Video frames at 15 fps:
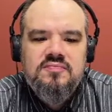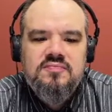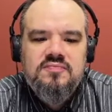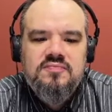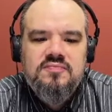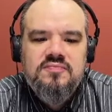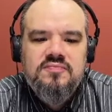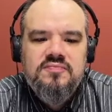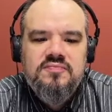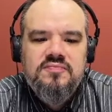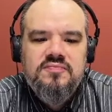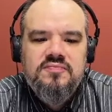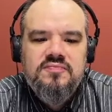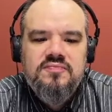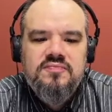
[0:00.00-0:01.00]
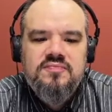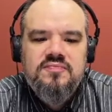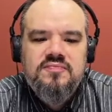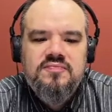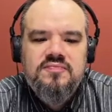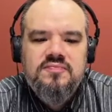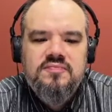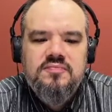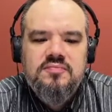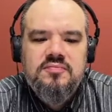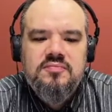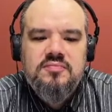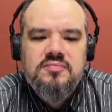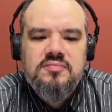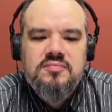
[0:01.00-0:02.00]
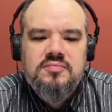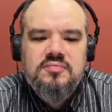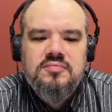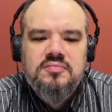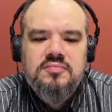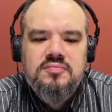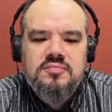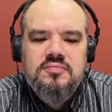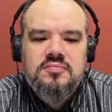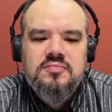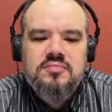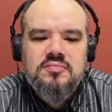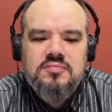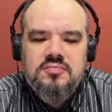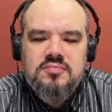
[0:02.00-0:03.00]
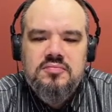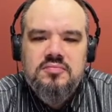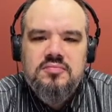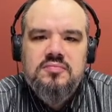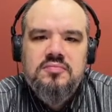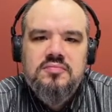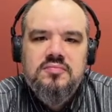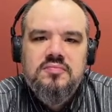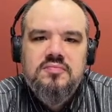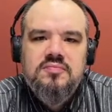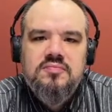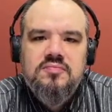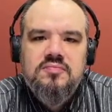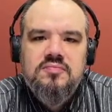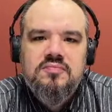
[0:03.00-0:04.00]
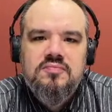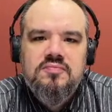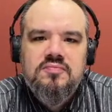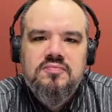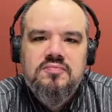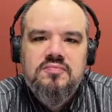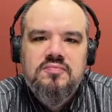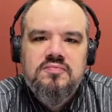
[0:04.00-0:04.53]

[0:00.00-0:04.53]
The person shown says nothing.